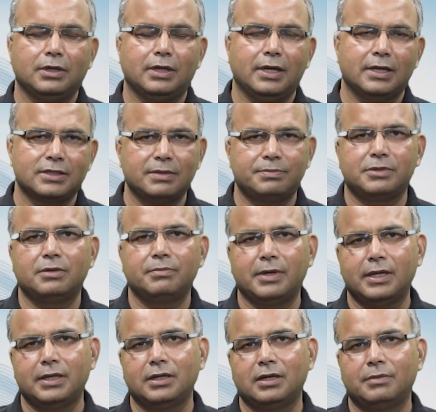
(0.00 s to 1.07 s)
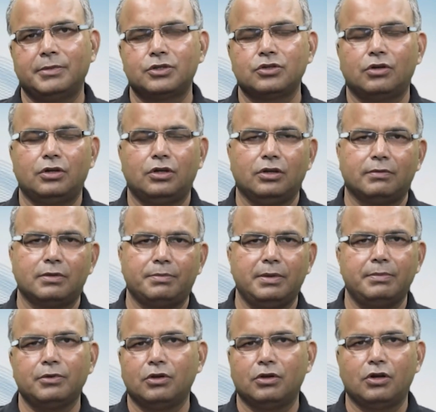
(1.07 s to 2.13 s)
accepted by a majority of the
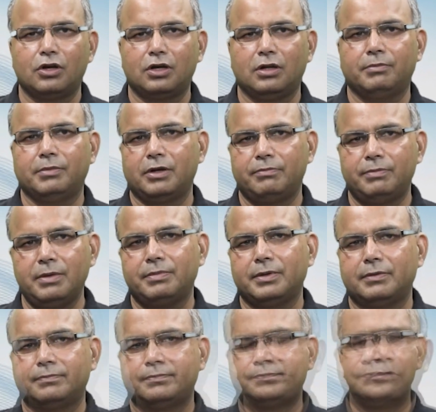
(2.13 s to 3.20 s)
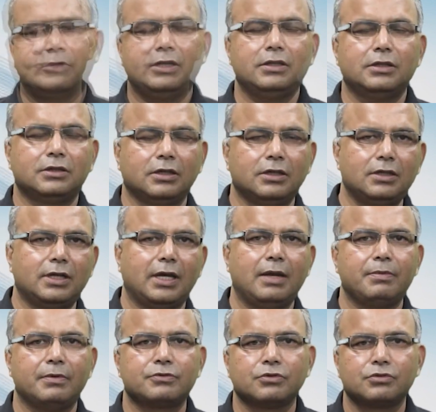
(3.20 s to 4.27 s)
people or a lot number of people. Then the third
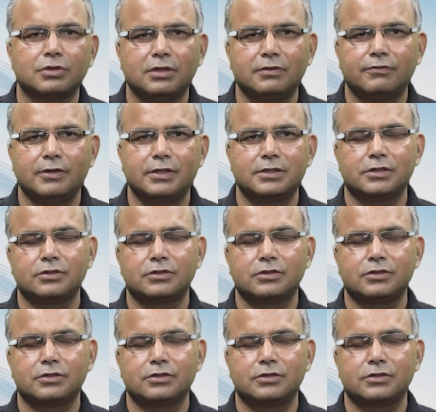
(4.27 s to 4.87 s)
type of social influence